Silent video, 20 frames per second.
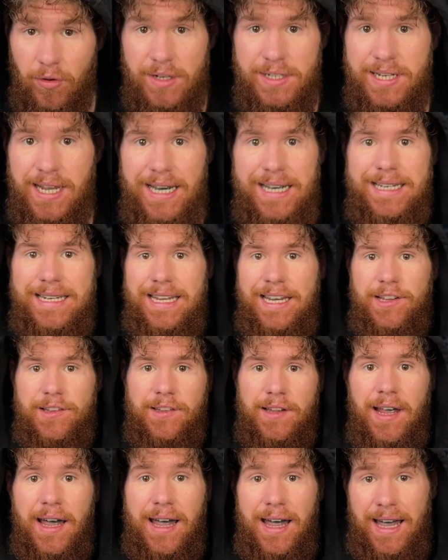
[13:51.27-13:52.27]

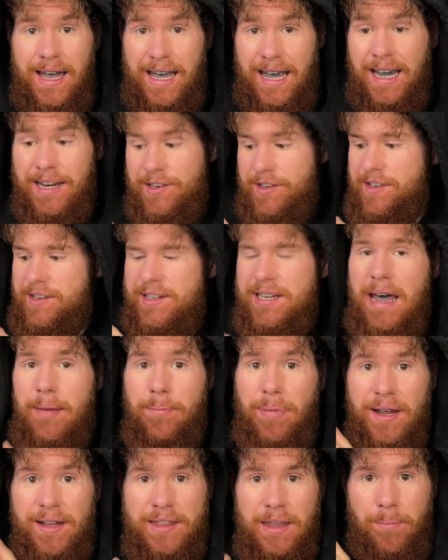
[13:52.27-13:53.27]
techniques. It's
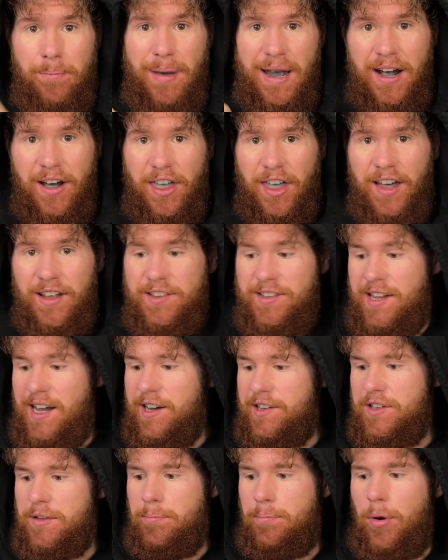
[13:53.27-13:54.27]
tapping the big
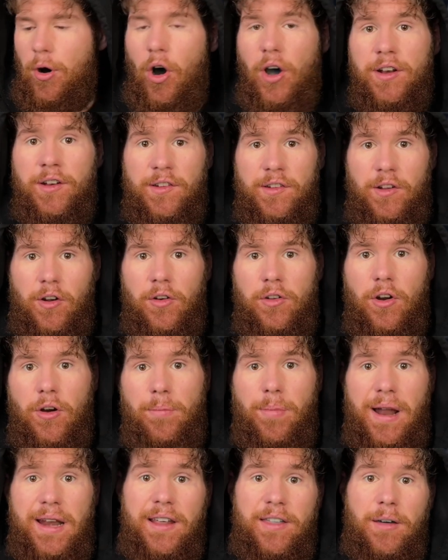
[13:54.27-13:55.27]
6 points on your
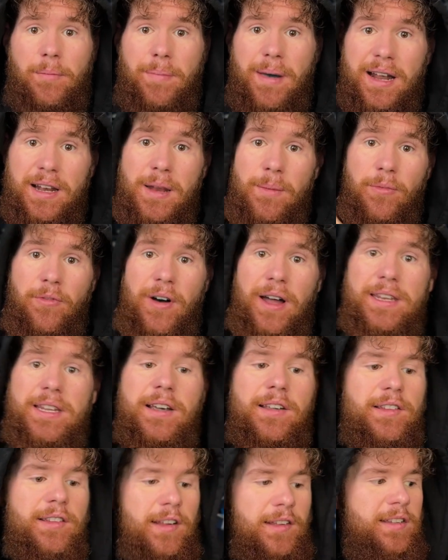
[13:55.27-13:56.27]
body, the big
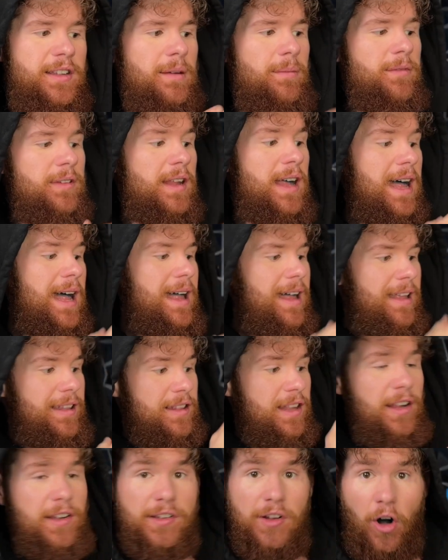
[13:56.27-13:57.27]
lymphatic systems.
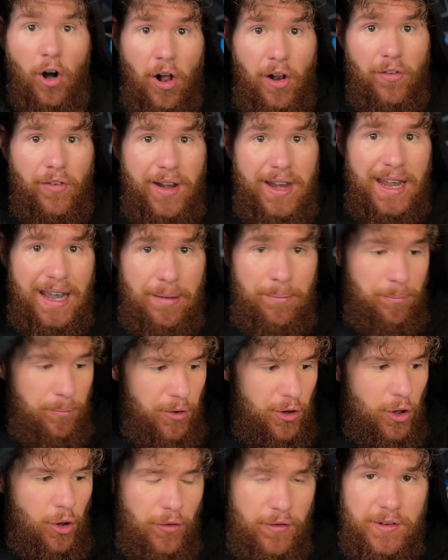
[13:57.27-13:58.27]
This already
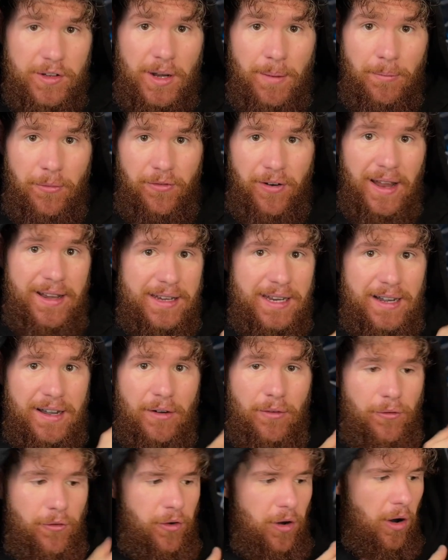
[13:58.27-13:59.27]
improves
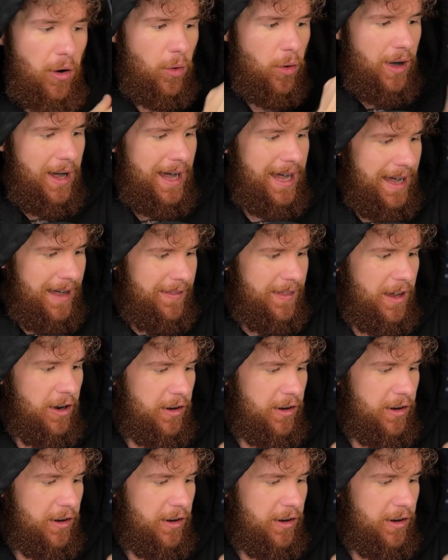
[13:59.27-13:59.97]
lymphatic flow. There are